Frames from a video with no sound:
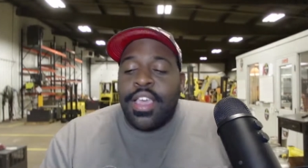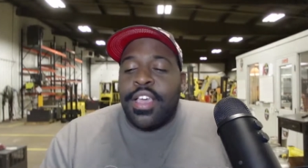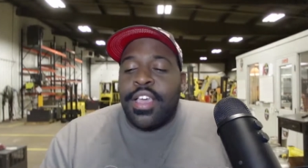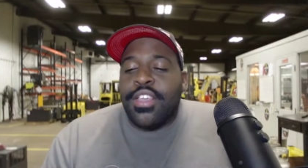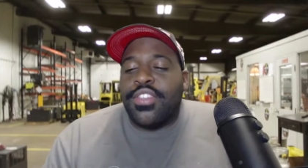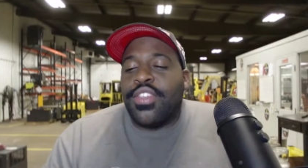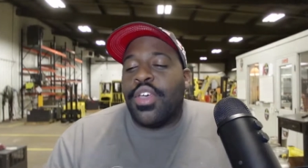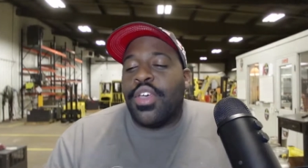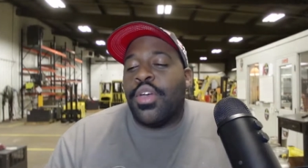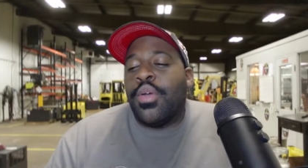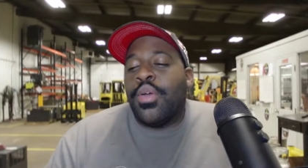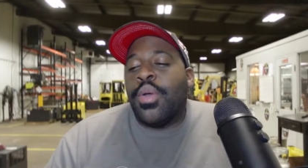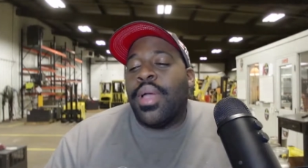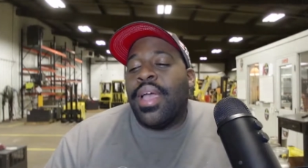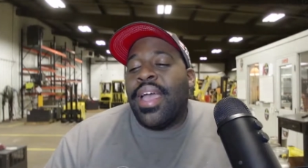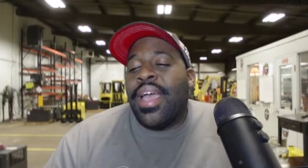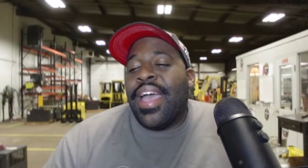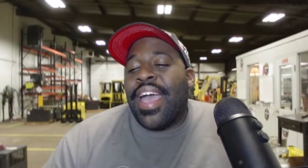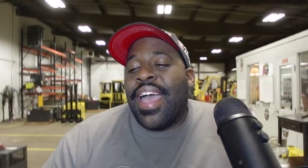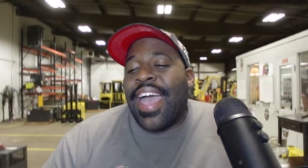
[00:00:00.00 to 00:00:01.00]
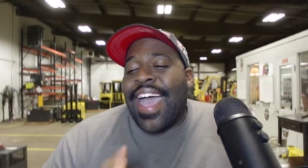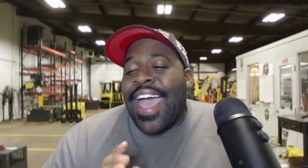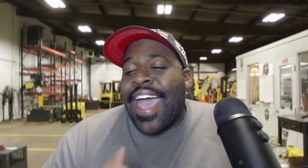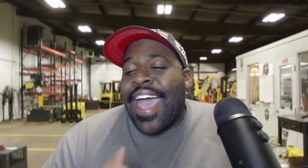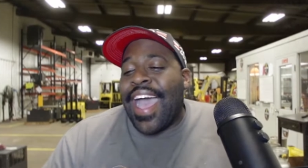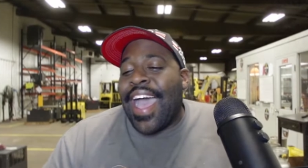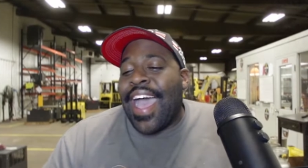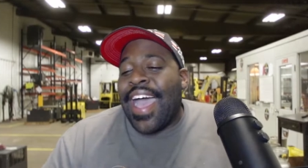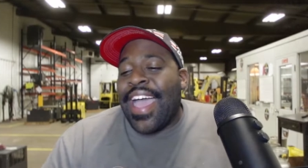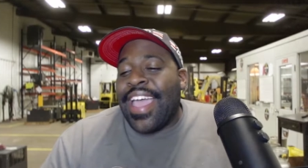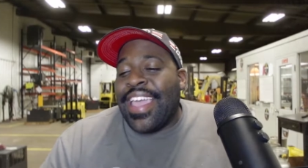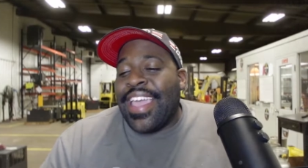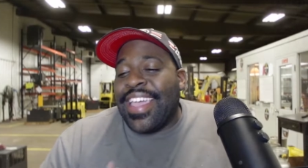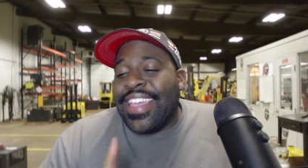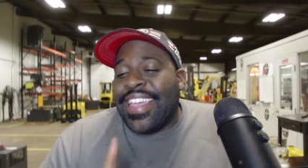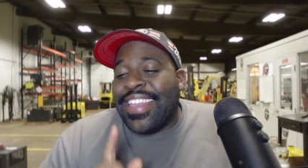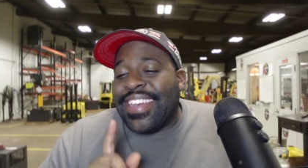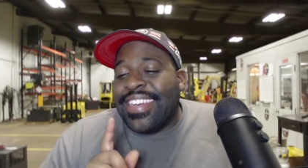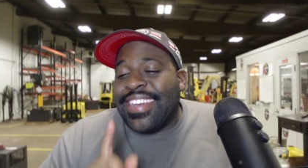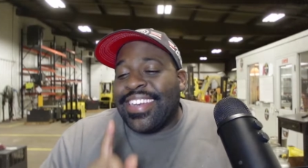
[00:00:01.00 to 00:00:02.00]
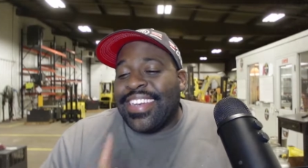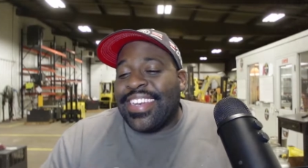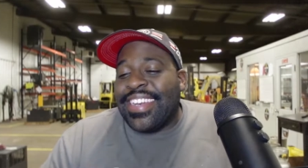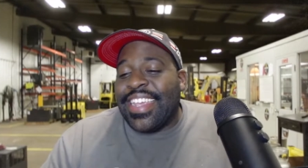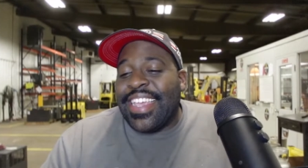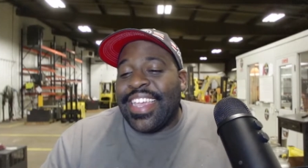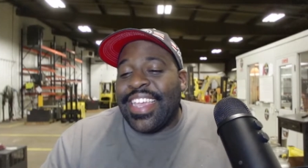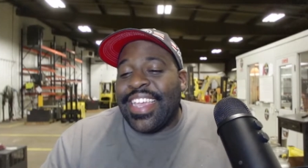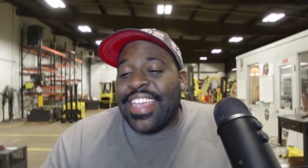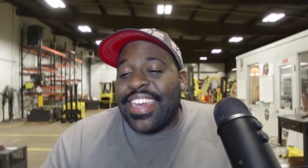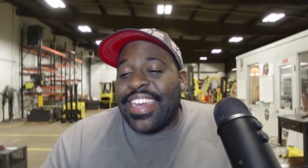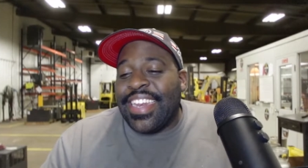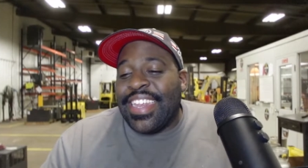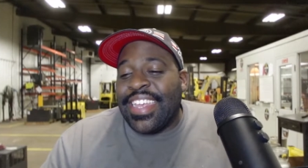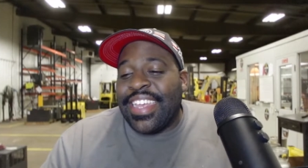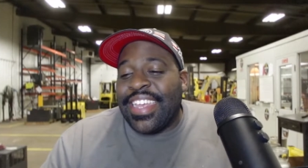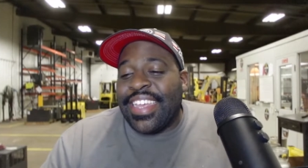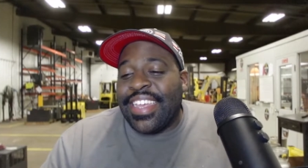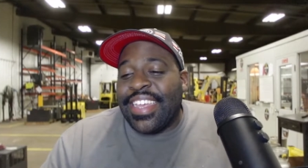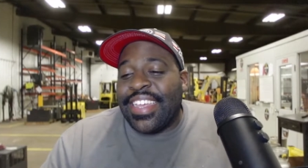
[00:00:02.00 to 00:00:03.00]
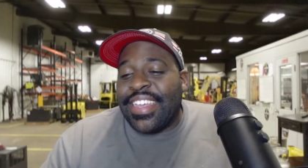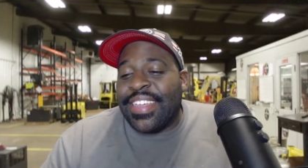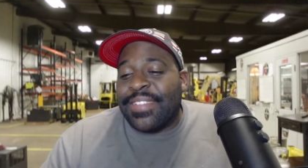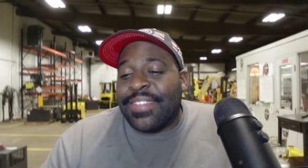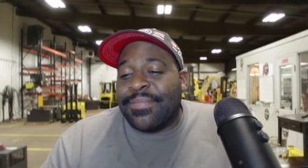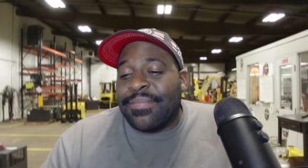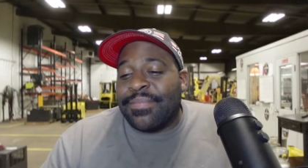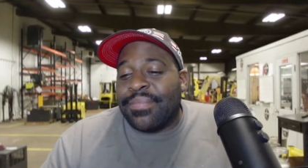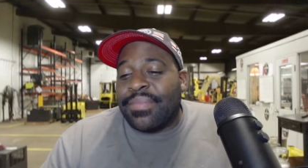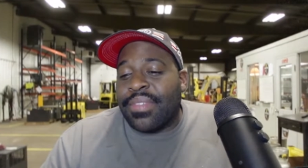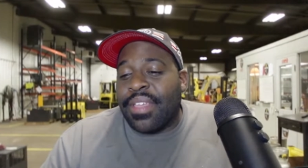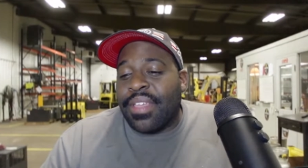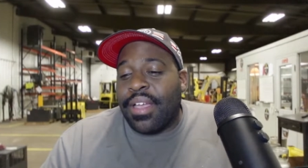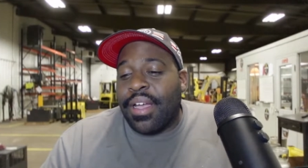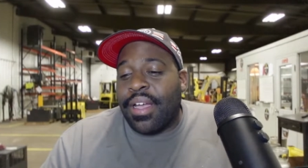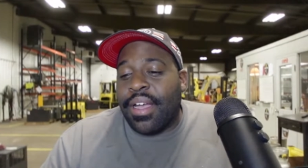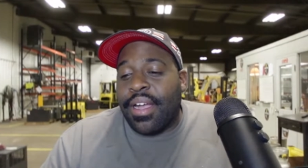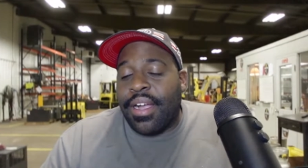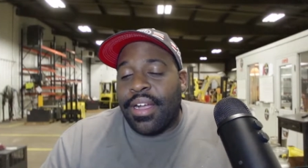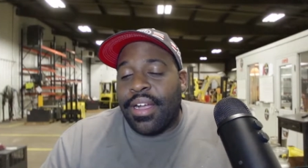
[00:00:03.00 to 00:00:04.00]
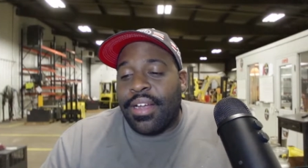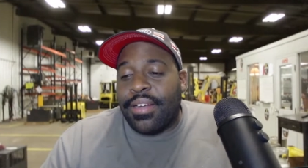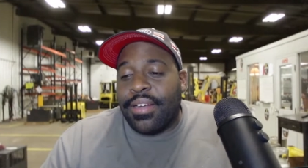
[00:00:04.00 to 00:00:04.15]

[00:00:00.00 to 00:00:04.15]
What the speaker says: So I did a